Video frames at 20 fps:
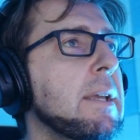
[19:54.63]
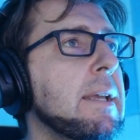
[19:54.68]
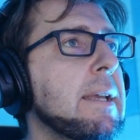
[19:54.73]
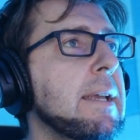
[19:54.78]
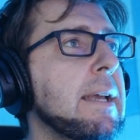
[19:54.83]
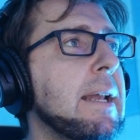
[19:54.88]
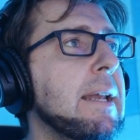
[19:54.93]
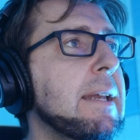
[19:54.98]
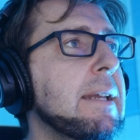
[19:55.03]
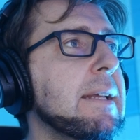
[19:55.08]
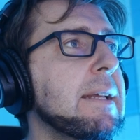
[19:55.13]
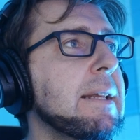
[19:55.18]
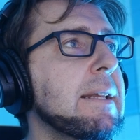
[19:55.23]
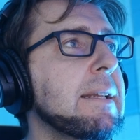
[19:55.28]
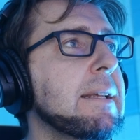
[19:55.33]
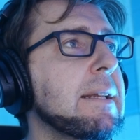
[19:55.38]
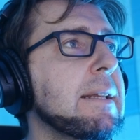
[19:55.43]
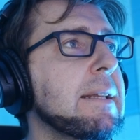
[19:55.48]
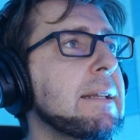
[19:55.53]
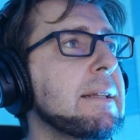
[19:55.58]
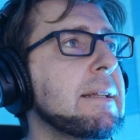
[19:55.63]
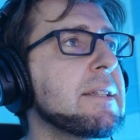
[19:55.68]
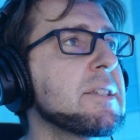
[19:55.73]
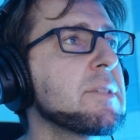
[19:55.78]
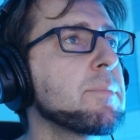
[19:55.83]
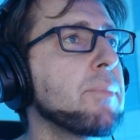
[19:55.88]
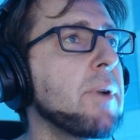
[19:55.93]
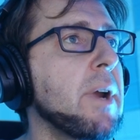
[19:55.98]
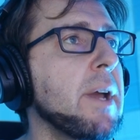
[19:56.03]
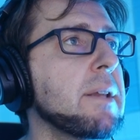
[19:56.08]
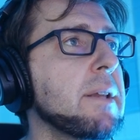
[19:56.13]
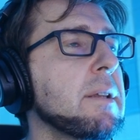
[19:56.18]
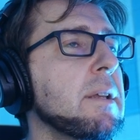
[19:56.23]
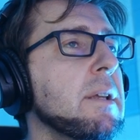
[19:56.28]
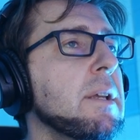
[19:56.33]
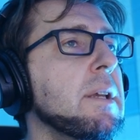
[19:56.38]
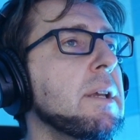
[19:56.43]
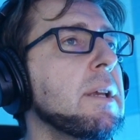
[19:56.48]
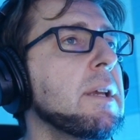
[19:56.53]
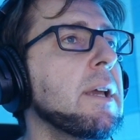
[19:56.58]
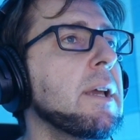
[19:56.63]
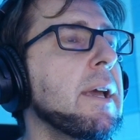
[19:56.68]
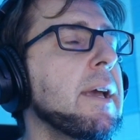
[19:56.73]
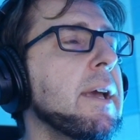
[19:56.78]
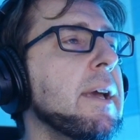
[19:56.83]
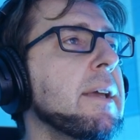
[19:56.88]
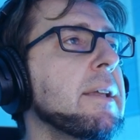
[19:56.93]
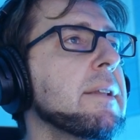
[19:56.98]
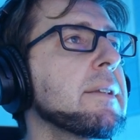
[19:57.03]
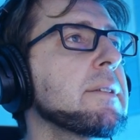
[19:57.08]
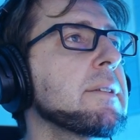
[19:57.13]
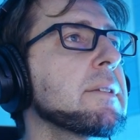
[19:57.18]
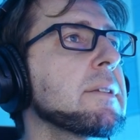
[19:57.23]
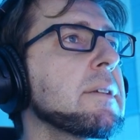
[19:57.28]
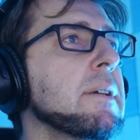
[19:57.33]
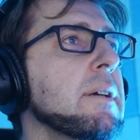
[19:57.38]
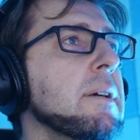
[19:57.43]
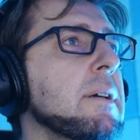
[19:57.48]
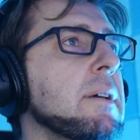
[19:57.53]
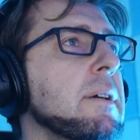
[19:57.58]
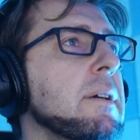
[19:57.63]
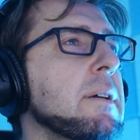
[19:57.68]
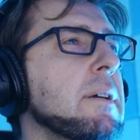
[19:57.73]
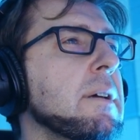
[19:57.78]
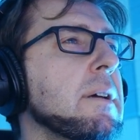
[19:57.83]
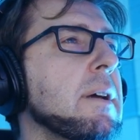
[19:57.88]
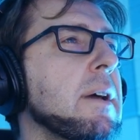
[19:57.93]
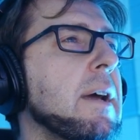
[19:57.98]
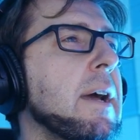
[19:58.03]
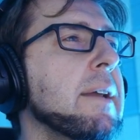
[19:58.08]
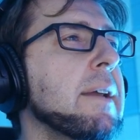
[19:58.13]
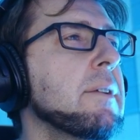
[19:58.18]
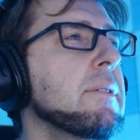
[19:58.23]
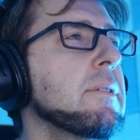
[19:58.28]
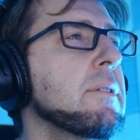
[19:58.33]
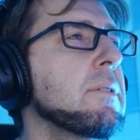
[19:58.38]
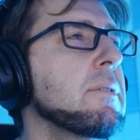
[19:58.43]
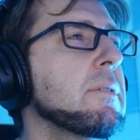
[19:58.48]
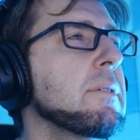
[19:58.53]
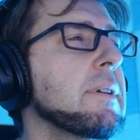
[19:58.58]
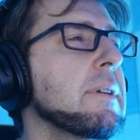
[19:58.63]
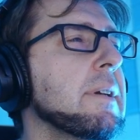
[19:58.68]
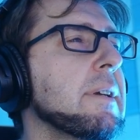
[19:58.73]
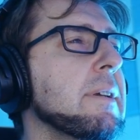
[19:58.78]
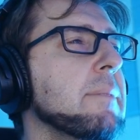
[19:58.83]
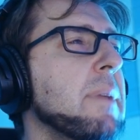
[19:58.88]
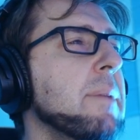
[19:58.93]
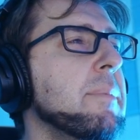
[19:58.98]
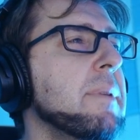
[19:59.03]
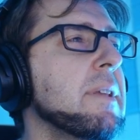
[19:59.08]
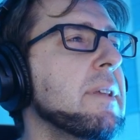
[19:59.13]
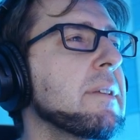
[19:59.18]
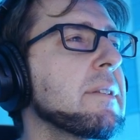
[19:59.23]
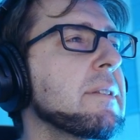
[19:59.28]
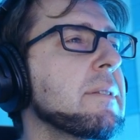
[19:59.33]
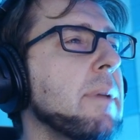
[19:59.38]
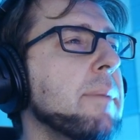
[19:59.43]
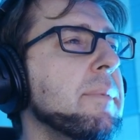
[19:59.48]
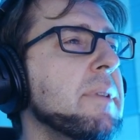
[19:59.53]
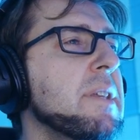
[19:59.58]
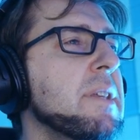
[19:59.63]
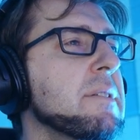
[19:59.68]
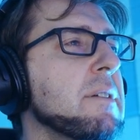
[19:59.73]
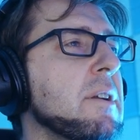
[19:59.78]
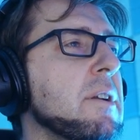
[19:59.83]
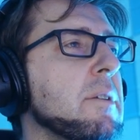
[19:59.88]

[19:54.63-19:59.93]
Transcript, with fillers: a little, little, little sprite. And uh, I don't know, maybe maybe these are